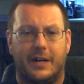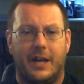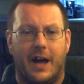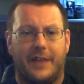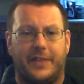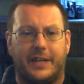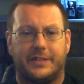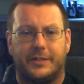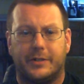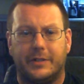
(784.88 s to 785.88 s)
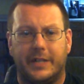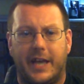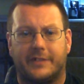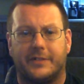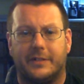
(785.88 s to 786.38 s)
I think it's a truly
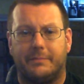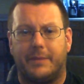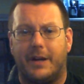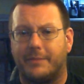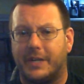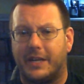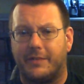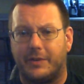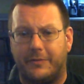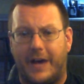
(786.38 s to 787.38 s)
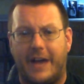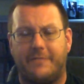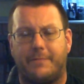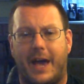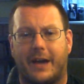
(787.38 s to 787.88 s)
excellent beer. I'm going to give it a
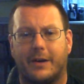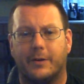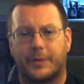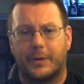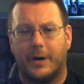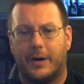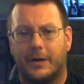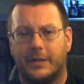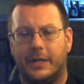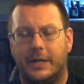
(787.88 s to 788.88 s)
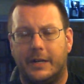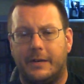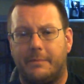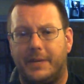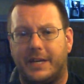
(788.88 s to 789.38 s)
5-pack overall
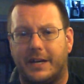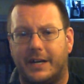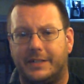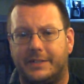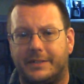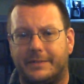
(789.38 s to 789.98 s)
because